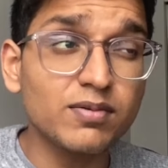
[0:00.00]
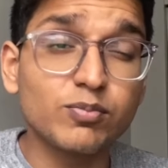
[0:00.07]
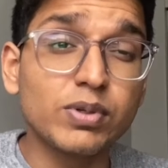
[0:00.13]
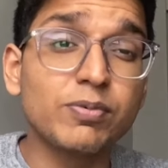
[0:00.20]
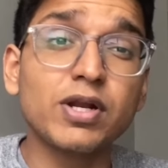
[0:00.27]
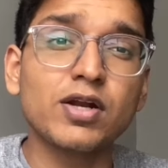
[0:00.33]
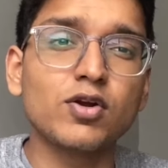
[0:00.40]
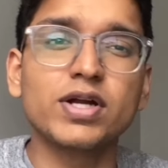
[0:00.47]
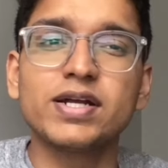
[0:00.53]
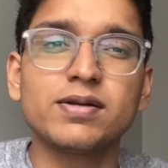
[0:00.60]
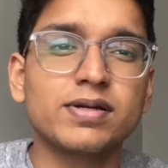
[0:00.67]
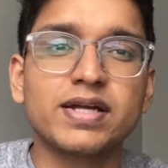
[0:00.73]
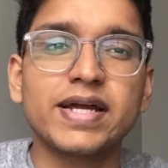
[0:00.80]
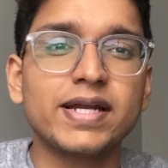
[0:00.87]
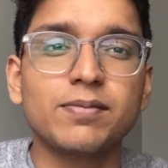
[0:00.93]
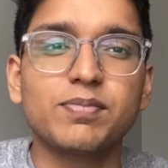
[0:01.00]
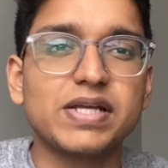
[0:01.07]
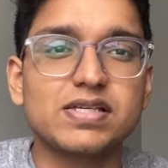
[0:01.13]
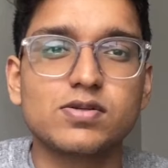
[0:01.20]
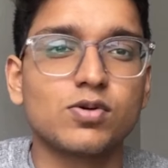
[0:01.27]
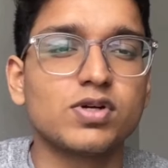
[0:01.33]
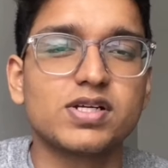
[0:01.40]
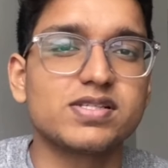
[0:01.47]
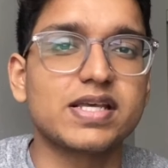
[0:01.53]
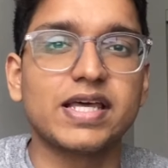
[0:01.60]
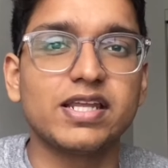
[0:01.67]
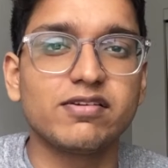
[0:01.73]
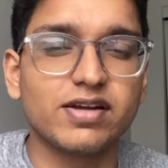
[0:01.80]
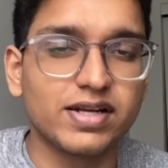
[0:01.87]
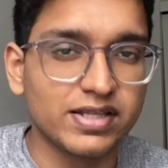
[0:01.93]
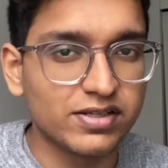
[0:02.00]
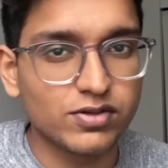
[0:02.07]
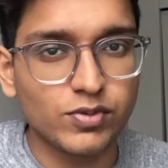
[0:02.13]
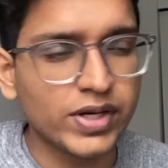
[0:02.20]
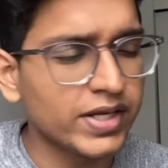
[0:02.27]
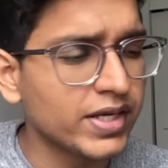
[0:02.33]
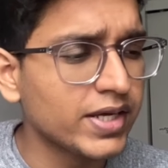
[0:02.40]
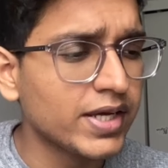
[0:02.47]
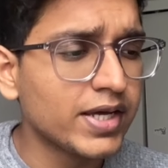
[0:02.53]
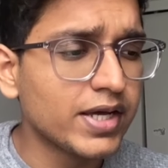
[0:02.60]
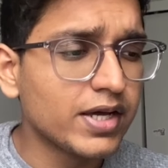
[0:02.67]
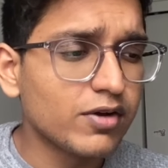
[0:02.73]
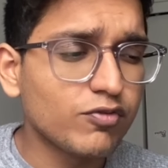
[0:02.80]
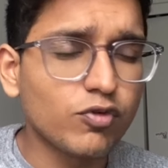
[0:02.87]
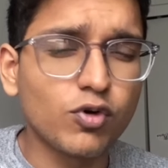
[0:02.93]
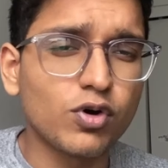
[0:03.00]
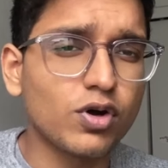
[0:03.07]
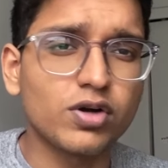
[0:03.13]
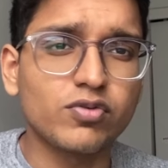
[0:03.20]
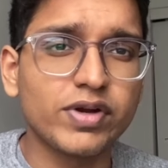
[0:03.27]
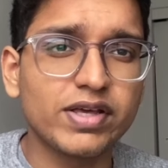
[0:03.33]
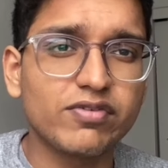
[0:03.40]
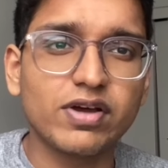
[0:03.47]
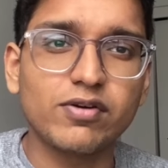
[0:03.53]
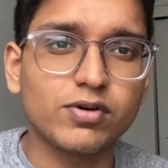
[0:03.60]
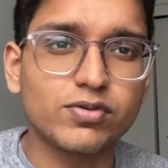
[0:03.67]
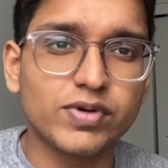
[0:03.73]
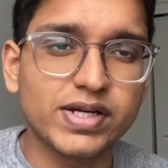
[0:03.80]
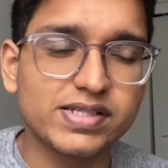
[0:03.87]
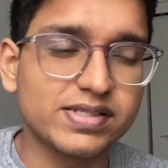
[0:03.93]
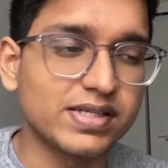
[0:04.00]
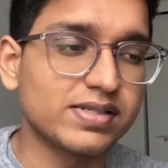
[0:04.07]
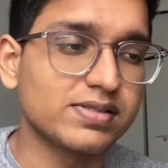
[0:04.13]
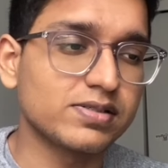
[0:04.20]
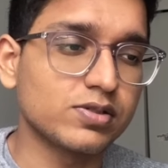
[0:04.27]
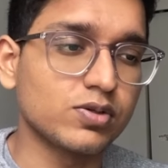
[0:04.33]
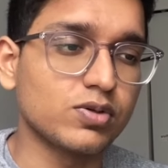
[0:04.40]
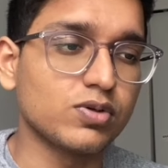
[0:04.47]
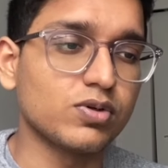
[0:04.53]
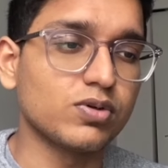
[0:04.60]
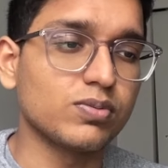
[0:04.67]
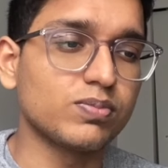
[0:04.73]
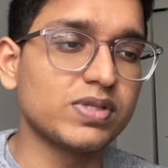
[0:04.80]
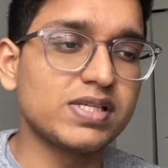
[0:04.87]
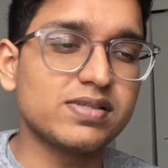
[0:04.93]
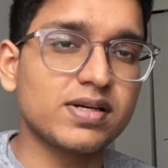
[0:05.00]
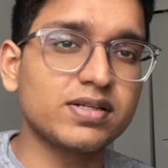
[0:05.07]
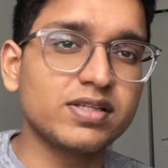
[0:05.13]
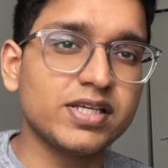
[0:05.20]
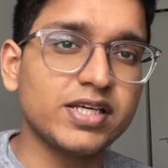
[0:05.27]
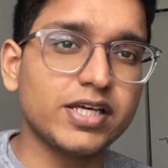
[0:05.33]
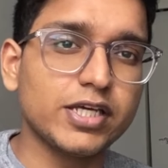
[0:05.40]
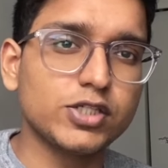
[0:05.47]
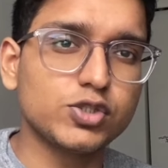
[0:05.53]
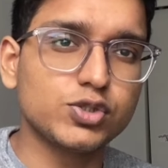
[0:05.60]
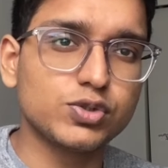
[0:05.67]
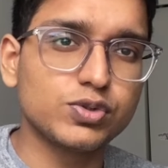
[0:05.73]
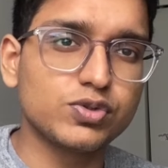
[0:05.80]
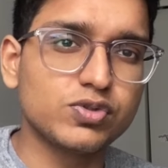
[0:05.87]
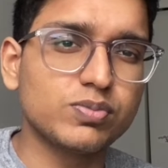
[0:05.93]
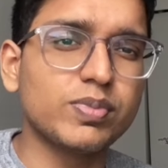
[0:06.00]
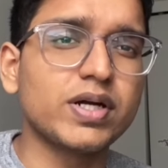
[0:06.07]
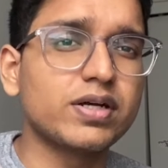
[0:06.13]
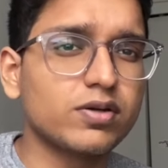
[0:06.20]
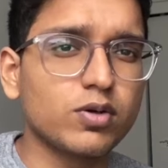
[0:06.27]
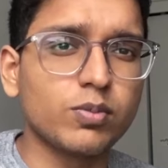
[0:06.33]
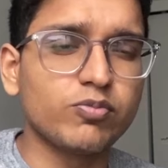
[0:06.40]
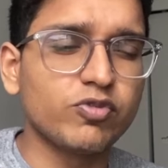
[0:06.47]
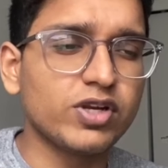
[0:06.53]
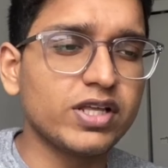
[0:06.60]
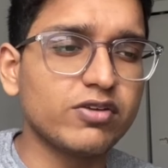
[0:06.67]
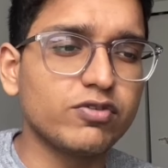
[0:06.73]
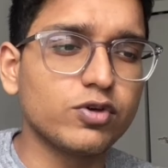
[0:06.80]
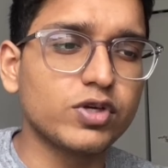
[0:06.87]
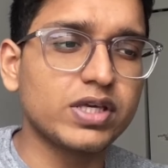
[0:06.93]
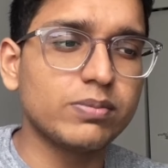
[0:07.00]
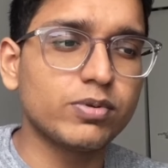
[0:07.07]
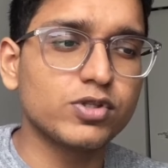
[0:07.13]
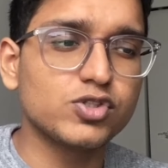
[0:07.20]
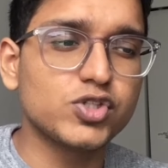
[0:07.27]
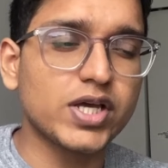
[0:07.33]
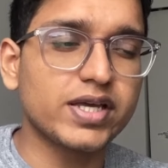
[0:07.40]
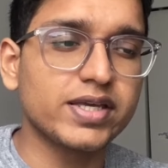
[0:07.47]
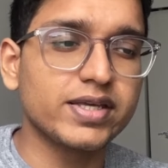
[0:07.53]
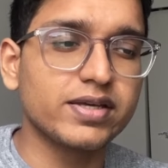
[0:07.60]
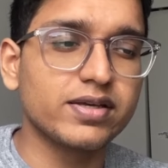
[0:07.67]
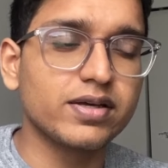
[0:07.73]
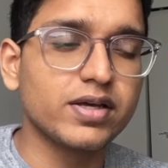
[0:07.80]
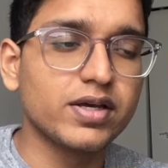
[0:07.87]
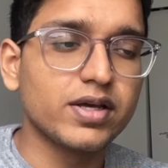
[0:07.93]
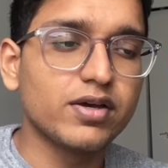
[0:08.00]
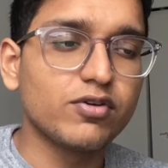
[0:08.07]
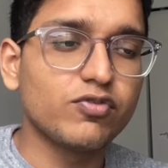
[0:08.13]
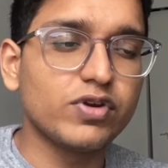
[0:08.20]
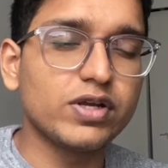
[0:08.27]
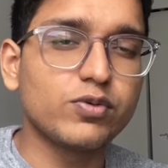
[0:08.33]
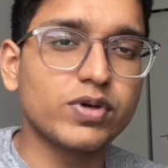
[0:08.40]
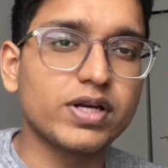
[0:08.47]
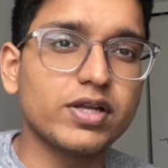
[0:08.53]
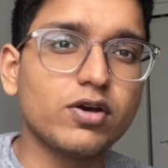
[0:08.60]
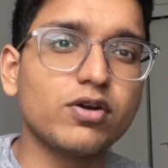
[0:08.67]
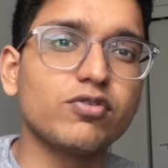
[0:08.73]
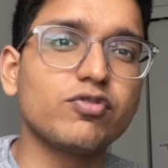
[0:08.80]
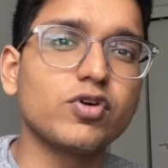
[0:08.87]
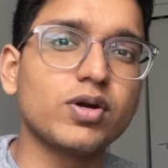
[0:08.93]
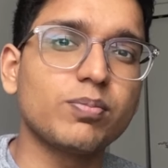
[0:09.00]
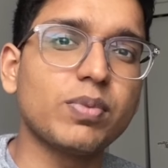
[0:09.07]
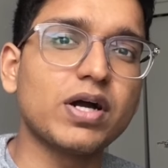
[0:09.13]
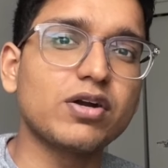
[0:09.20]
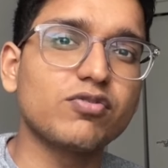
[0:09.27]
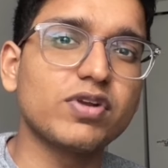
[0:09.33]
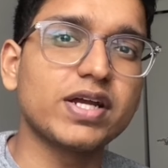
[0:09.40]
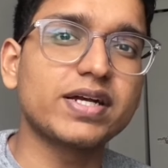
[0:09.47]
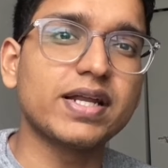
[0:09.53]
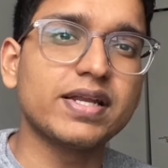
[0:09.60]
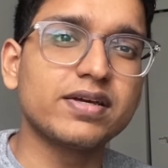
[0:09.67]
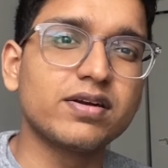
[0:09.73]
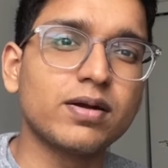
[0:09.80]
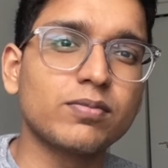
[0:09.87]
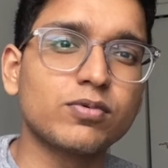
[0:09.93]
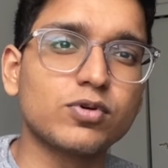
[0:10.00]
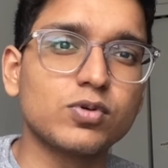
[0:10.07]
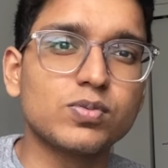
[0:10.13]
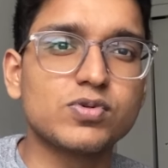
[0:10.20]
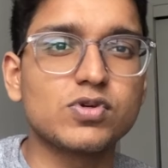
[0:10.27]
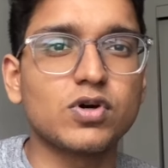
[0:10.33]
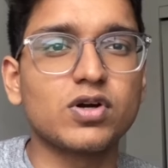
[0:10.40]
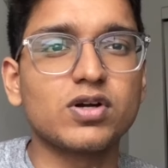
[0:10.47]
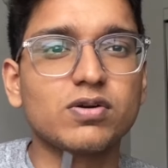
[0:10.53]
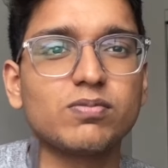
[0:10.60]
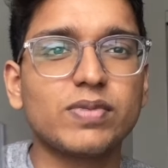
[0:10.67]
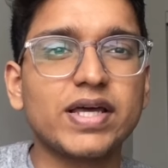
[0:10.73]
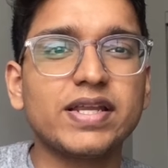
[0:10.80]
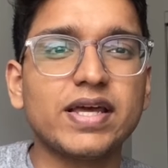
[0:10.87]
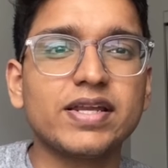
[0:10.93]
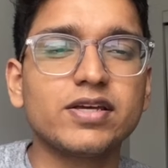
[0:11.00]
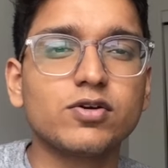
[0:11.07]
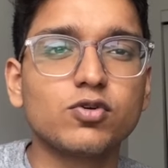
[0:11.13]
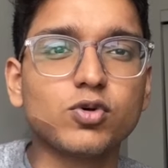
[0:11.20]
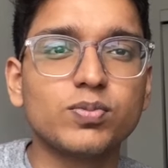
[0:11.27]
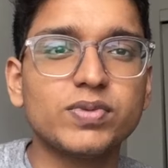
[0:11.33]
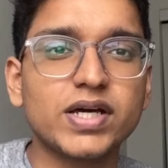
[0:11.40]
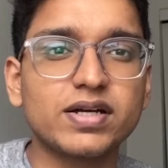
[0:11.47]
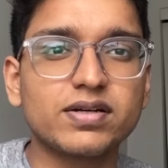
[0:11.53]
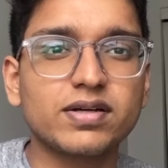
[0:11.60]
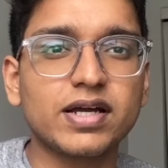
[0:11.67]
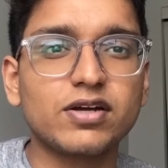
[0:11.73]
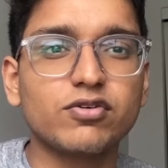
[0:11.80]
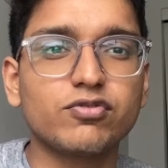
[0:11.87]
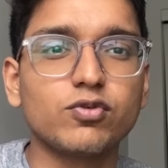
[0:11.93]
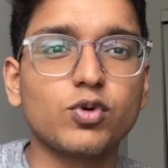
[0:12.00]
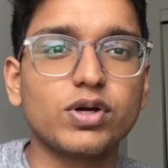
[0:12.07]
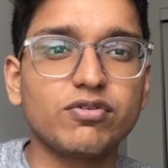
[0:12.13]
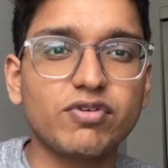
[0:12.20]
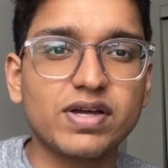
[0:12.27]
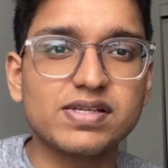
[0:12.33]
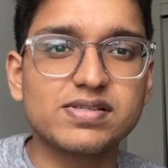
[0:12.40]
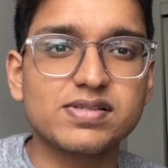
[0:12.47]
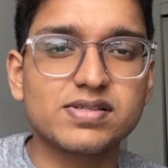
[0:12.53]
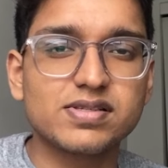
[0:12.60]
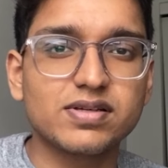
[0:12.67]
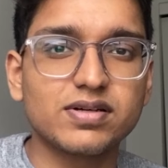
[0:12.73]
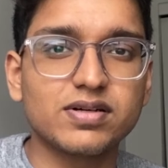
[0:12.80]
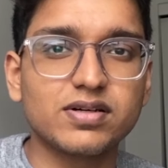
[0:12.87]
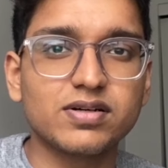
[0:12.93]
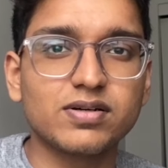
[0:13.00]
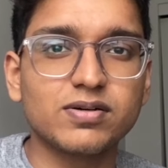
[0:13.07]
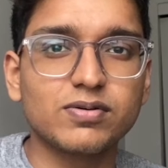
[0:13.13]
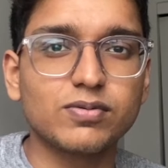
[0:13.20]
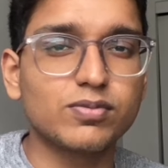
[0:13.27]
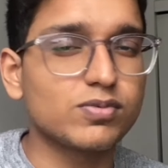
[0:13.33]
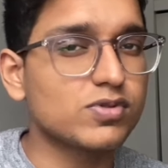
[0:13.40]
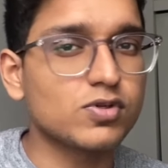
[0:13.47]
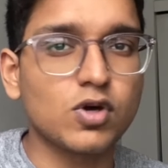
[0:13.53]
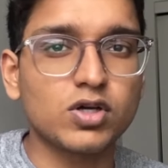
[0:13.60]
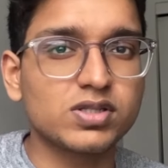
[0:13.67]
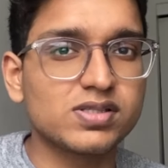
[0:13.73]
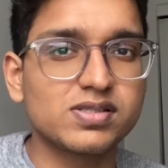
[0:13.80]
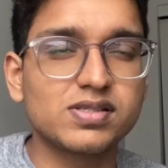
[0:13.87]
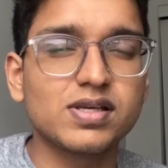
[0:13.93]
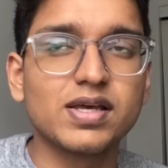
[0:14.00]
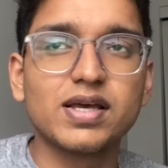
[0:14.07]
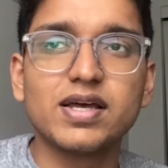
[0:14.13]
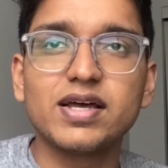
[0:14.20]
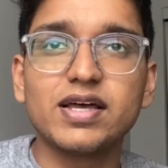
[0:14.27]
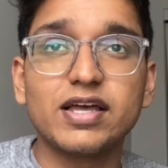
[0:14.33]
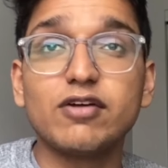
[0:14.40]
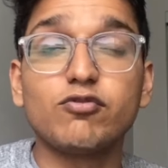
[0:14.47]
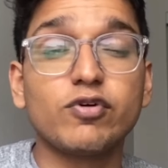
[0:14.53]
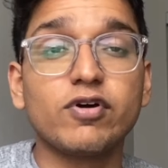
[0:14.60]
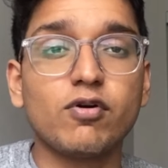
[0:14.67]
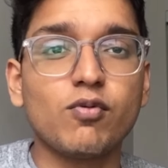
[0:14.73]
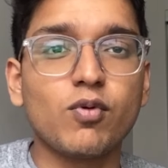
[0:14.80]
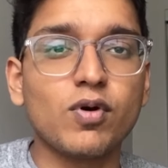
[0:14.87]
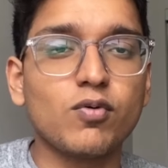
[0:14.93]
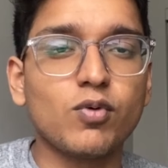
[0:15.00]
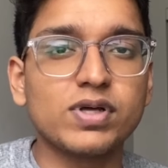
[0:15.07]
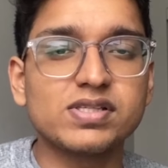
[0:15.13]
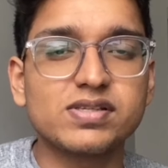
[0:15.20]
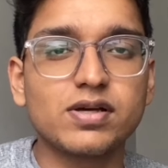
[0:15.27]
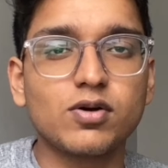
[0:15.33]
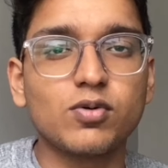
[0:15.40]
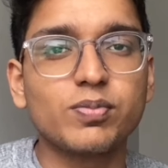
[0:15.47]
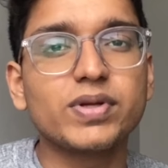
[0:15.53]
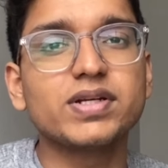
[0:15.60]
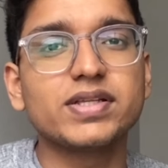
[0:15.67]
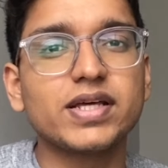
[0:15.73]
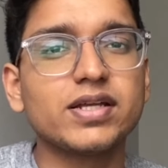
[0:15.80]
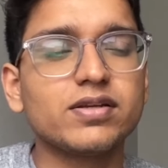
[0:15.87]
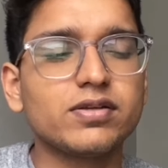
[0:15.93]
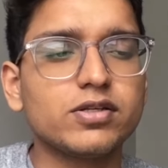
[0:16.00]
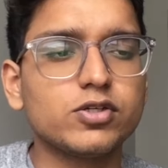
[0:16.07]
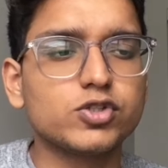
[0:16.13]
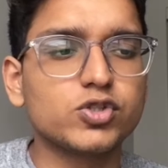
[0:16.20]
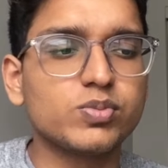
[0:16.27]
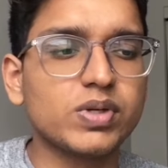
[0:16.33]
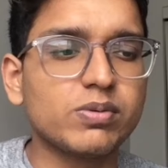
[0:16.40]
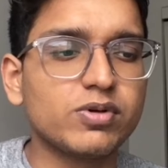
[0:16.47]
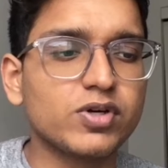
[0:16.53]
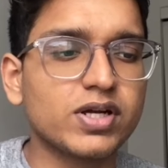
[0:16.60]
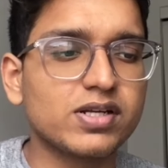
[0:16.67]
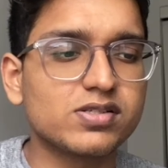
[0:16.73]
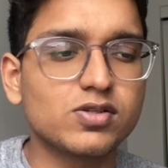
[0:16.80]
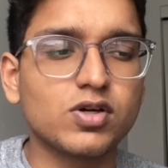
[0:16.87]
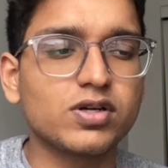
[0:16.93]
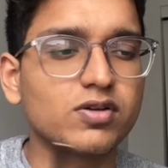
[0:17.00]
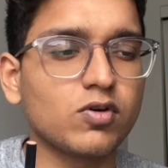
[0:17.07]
people are not getting placeholders anywhere in 24 or 25 or 26. So these are the issues, but hopefully if you keep on checking frequently, or if you're part of like Telegram groups or any group that kind of notifies slots once they're open, then you should be able to get a slot.